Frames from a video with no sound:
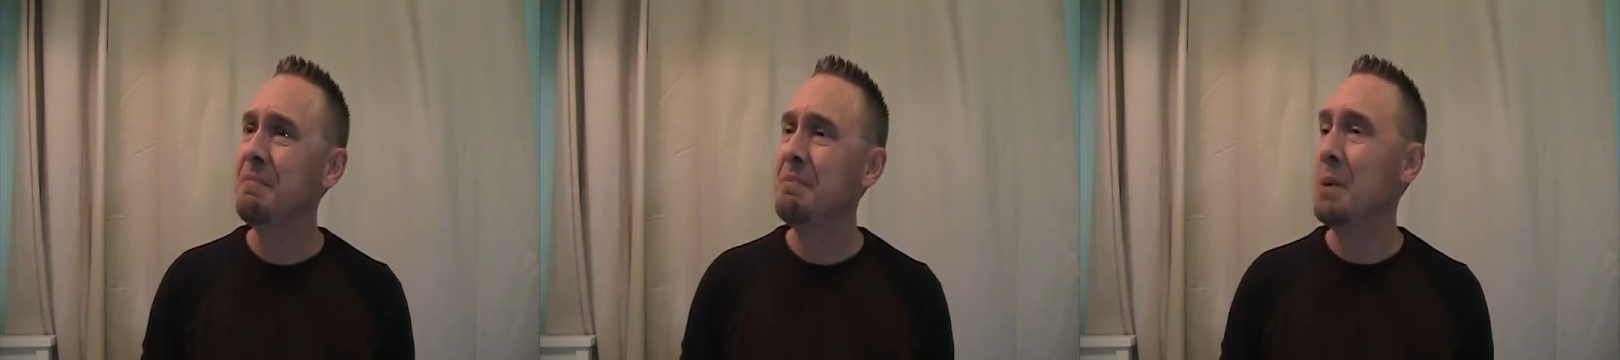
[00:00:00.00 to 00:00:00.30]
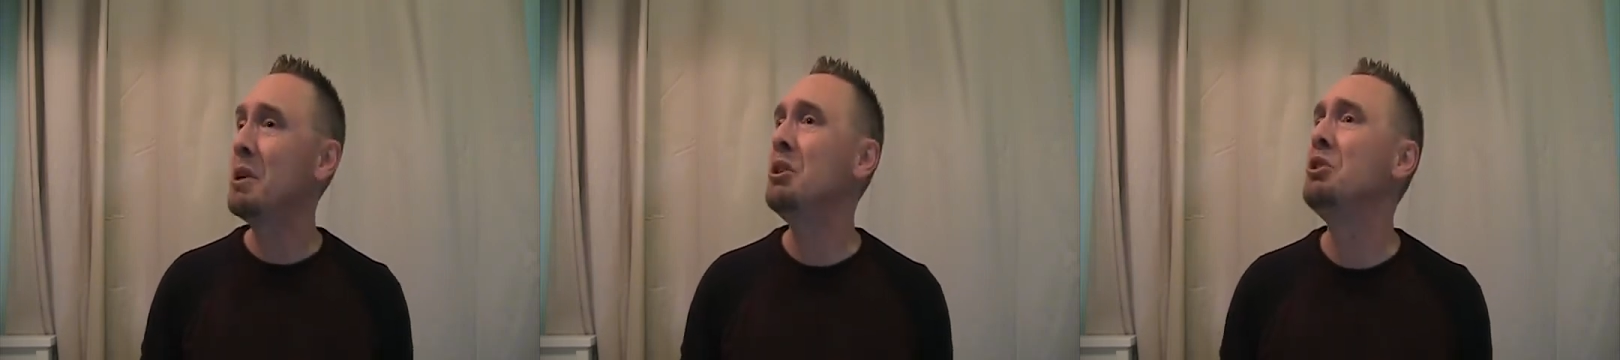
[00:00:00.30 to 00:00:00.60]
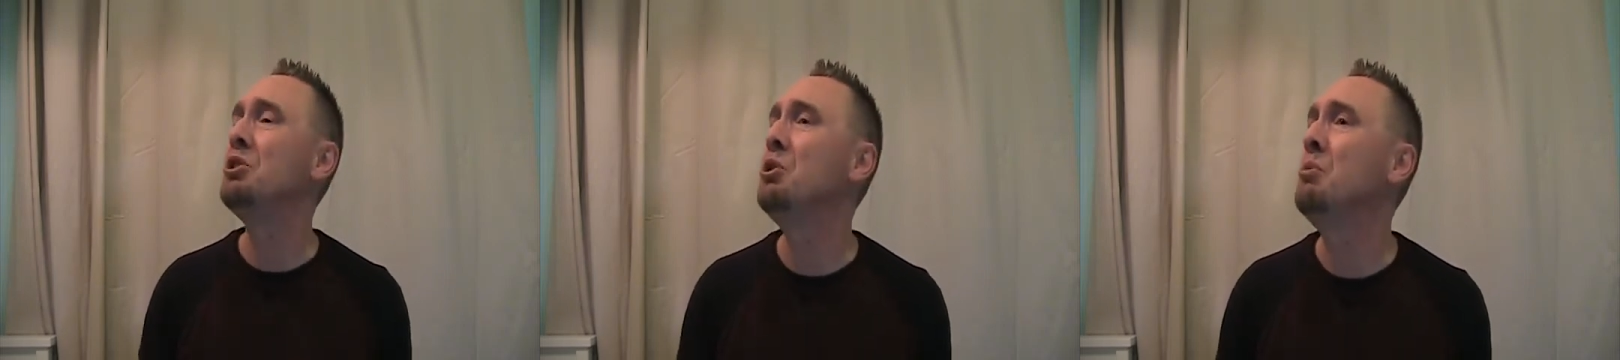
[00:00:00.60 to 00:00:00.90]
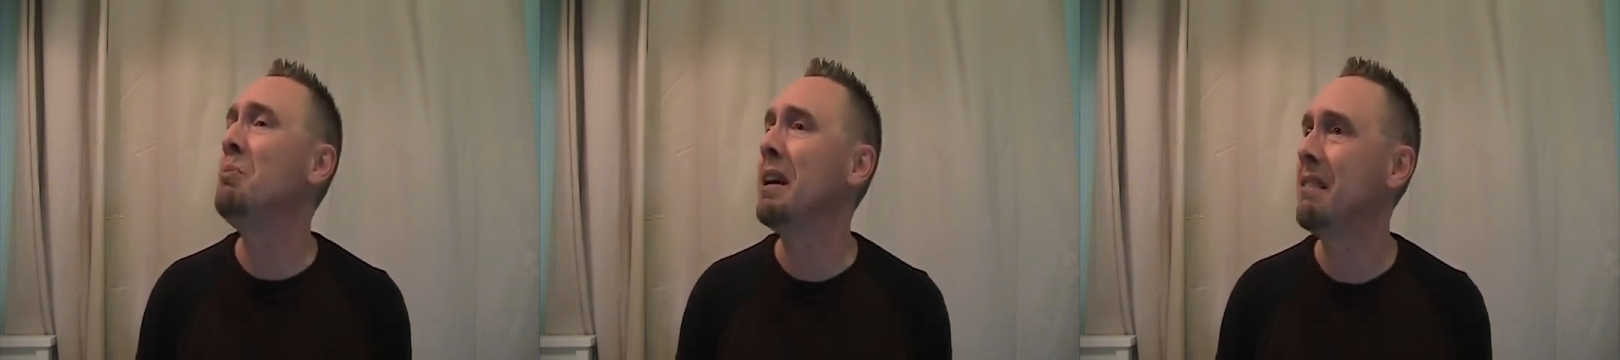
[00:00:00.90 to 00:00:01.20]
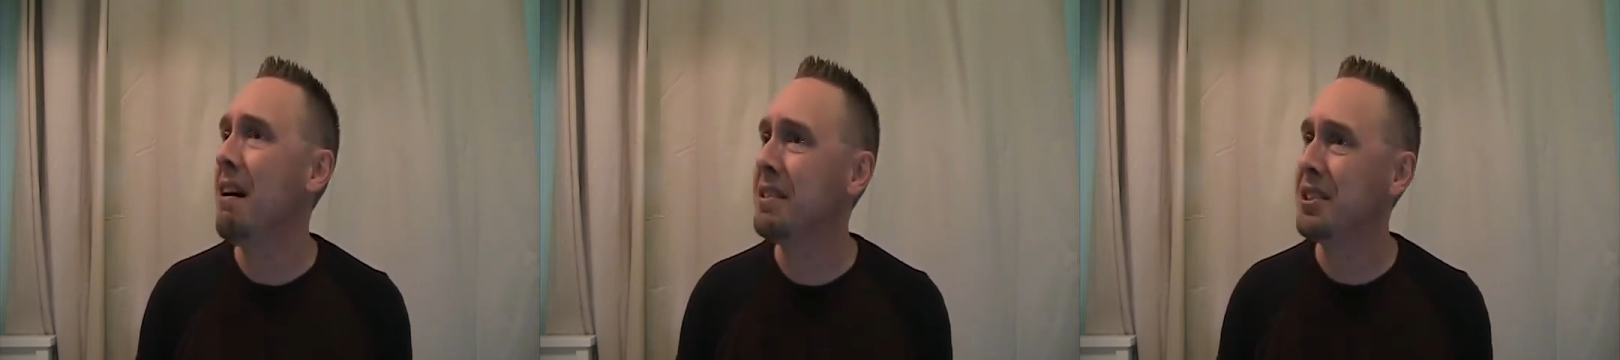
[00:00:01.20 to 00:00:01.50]
They were consumed by
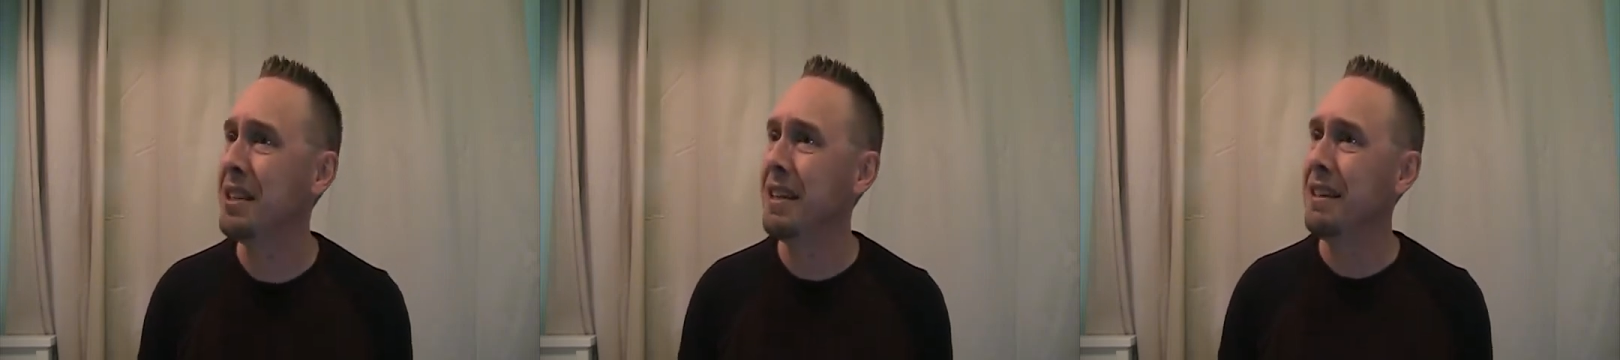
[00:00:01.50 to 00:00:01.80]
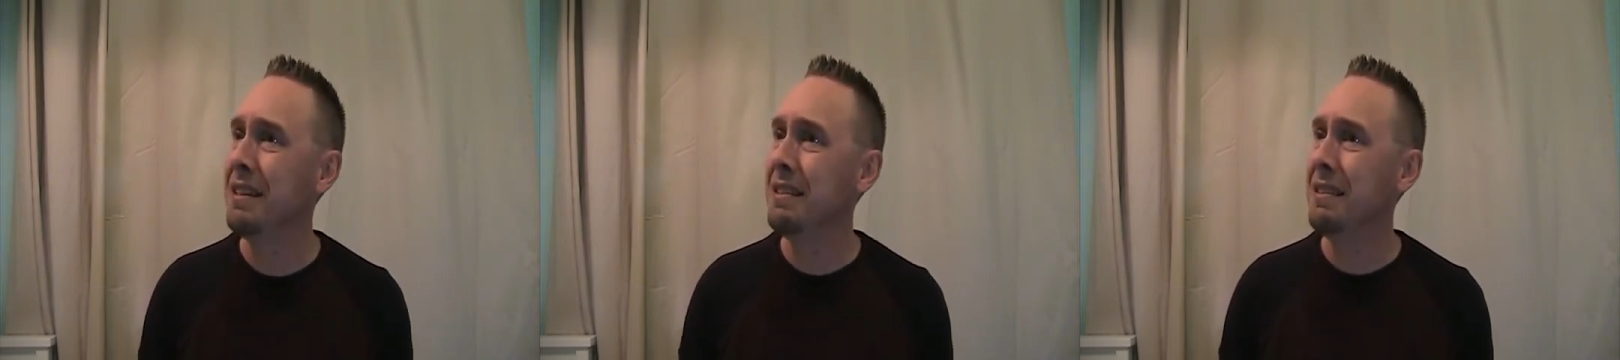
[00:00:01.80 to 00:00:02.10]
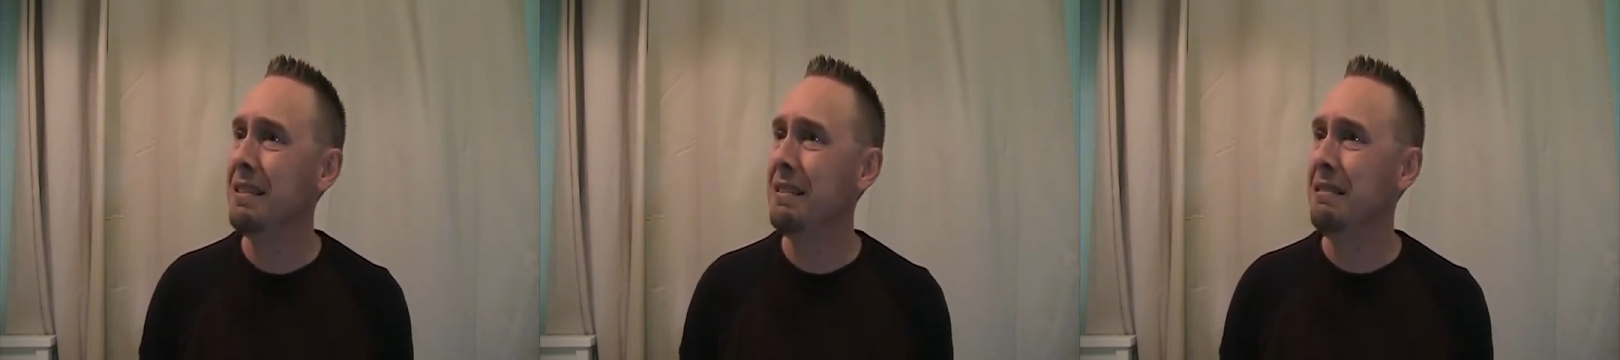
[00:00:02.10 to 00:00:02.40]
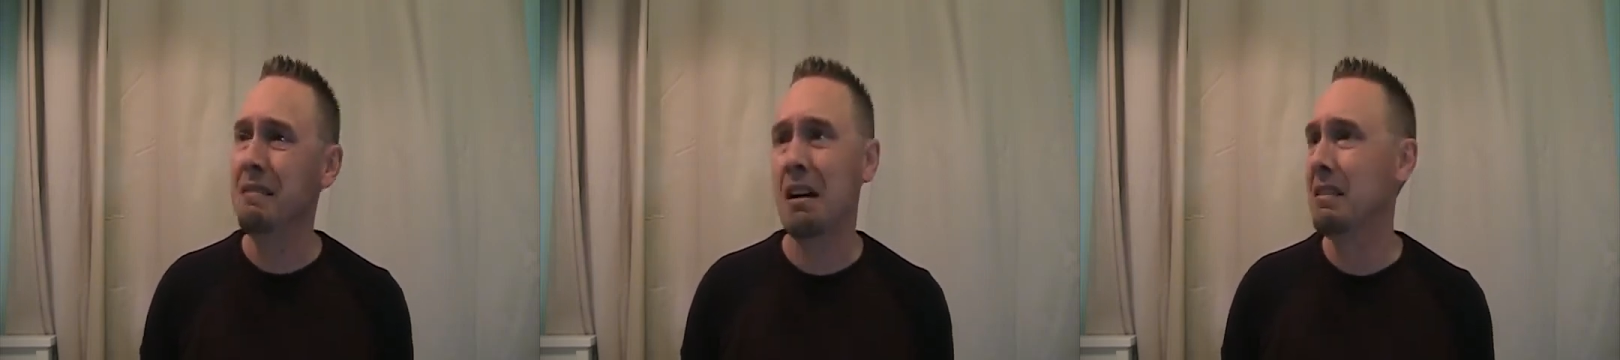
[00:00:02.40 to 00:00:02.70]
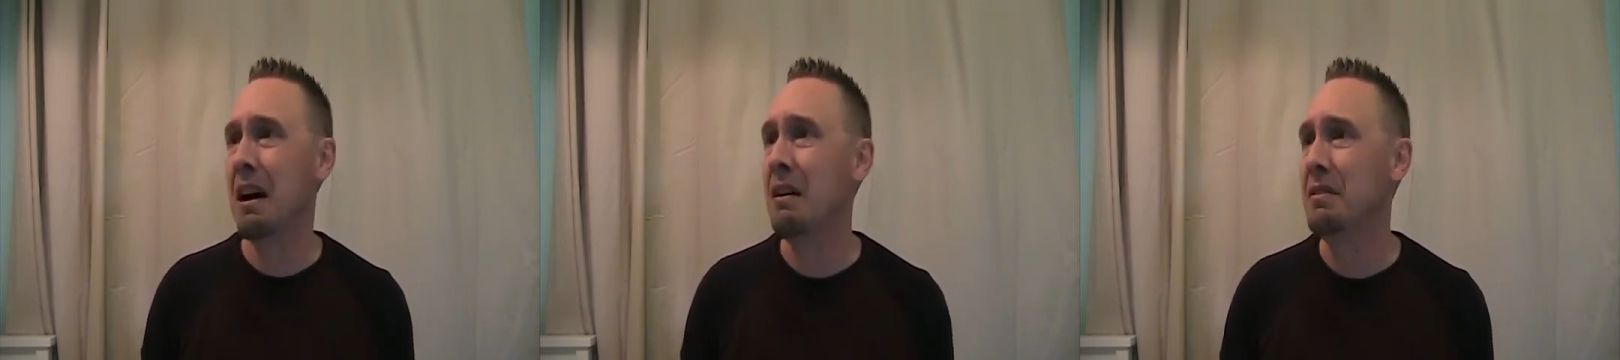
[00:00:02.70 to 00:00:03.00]
lust, not
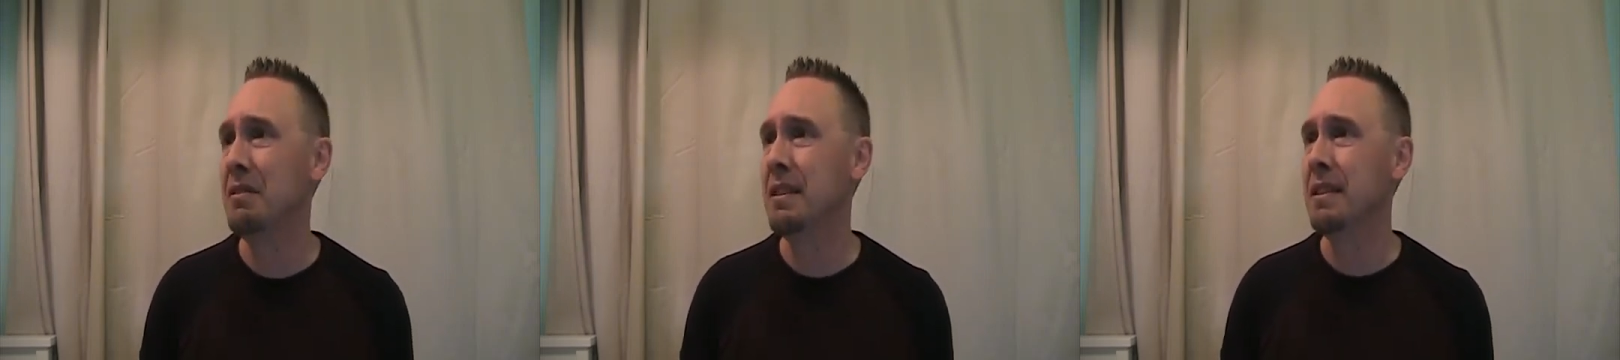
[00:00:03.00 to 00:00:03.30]
love.